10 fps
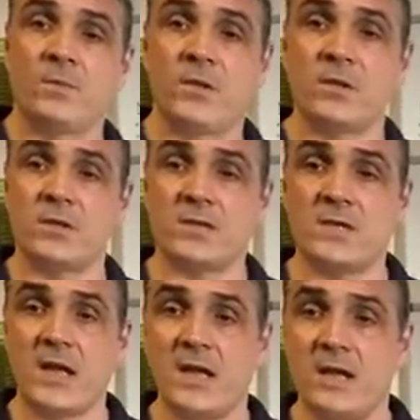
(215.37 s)
then you're going to
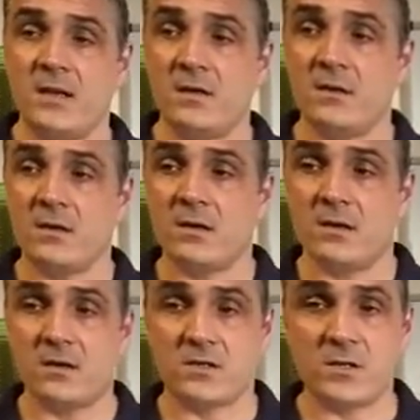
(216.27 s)
stay in
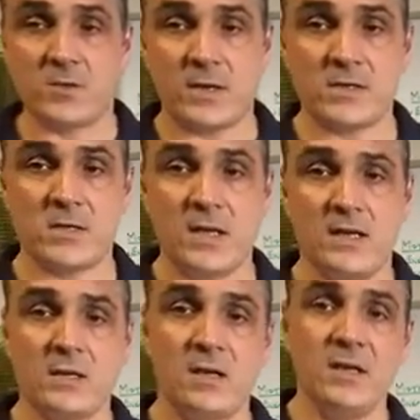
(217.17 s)
a stress
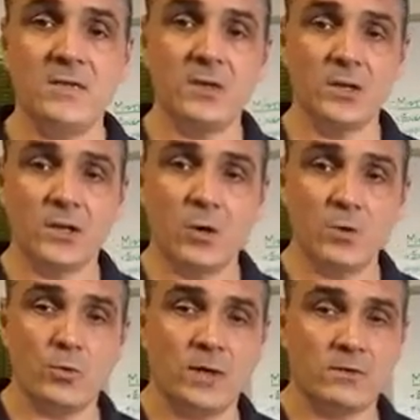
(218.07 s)
state. And even a
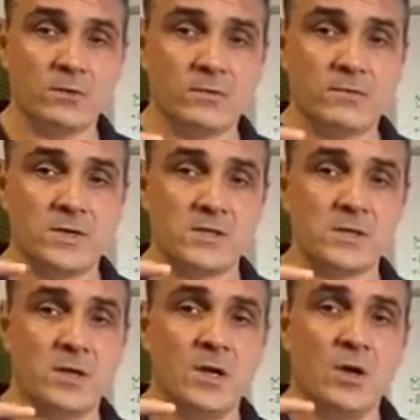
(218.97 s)
low level of
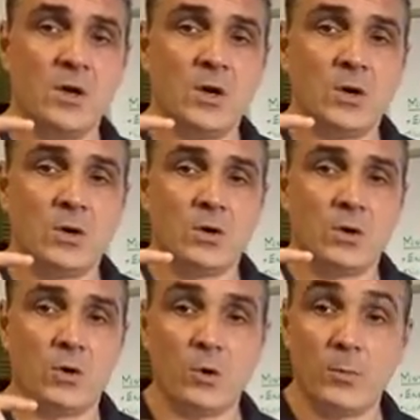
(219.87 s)
this
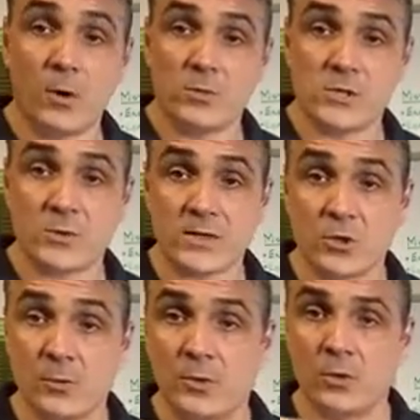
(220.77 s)
hormone, stress
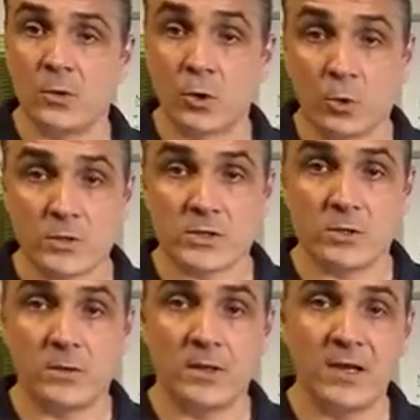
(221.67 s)
hormone called
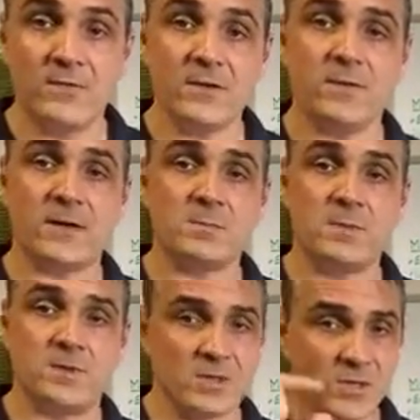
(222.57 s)
cortisol, even if that's
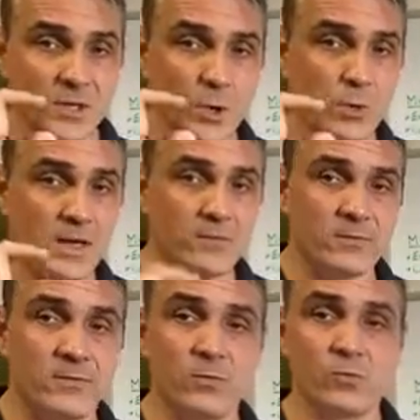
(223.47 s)
been just a low level
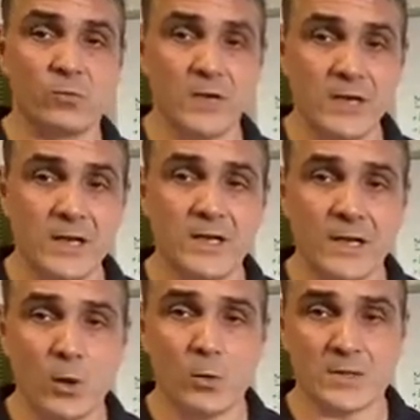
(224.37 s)
for a
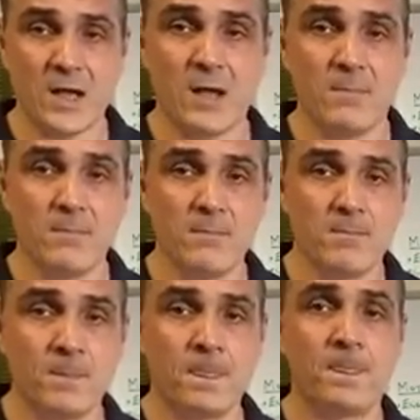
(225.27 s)
really long time,
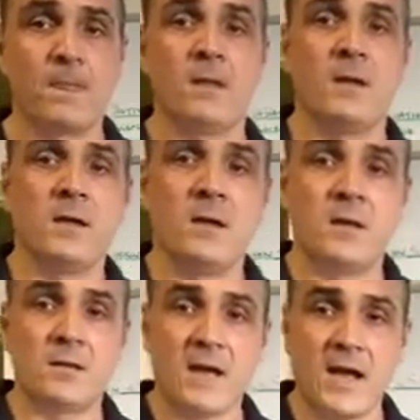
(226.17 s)

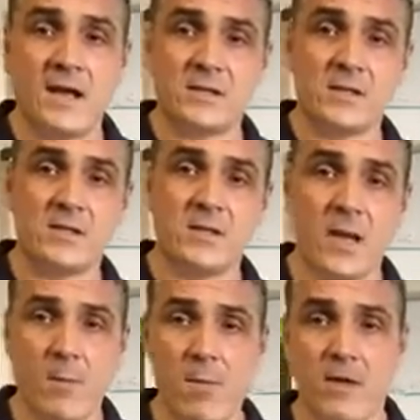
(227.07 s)
that has the
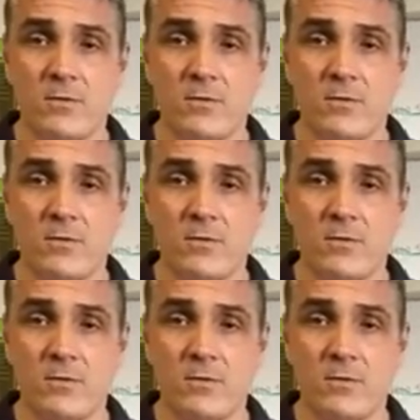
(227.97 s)
same